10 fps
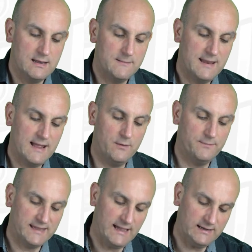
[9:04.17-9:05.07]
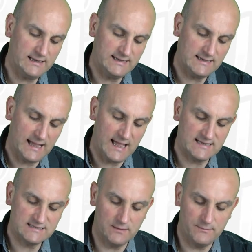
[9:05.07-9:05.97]
Now, the calculator
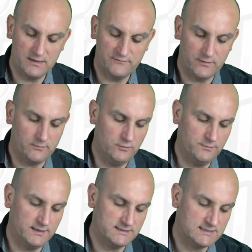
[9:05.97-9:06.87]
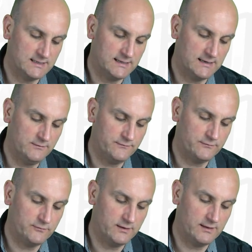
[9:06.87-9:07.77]
has a bit of a, oh, let's take that
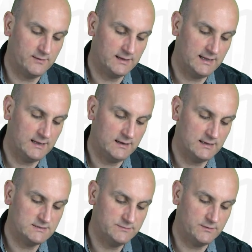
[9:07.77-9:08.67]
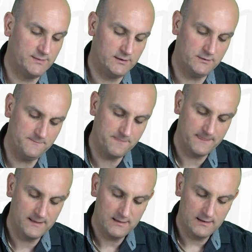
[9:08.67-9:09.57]
off, try that one again, and actually put the pen on,
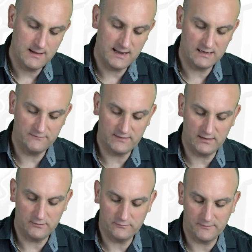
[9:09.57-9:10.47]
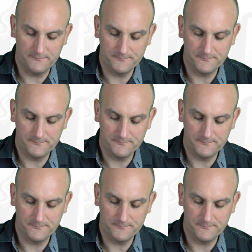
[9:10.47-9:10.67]
negative values.